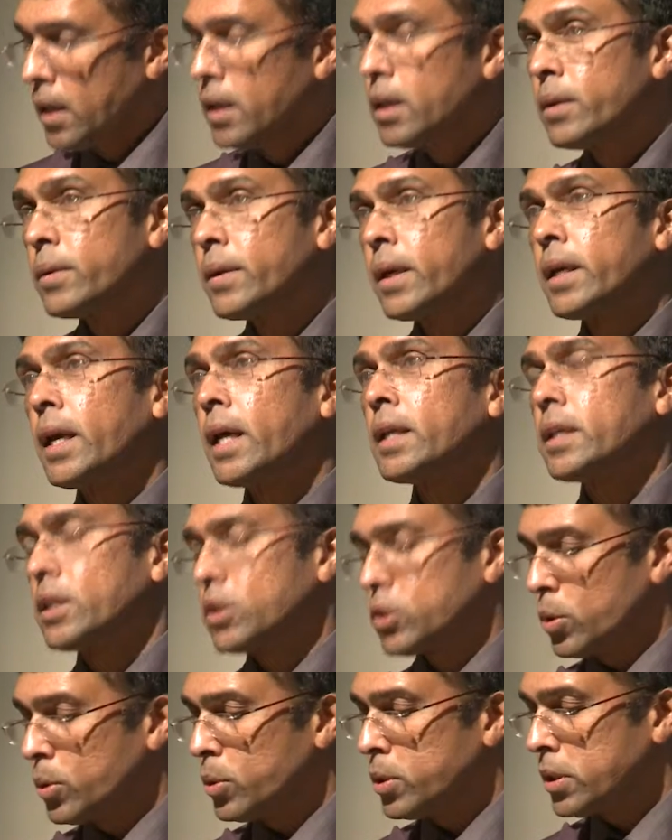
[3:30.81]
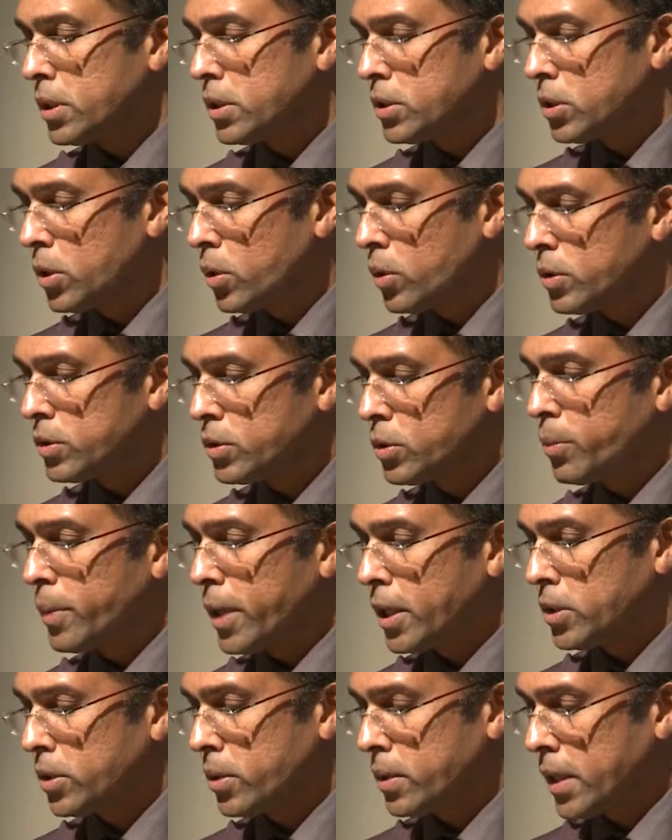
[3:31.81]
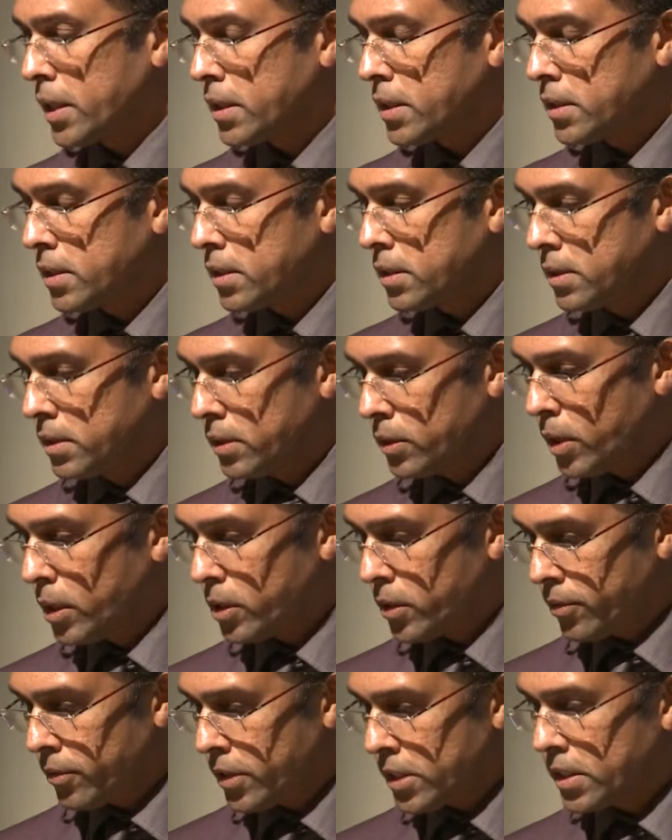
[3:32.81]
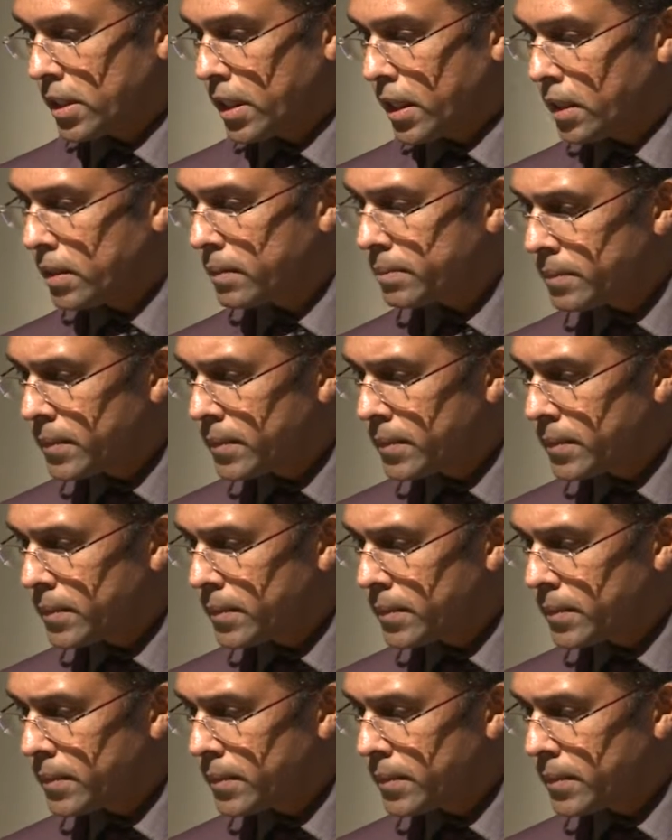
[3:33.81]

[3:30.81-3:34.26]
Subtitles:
looking at extrusion zones to make sure that you're not risking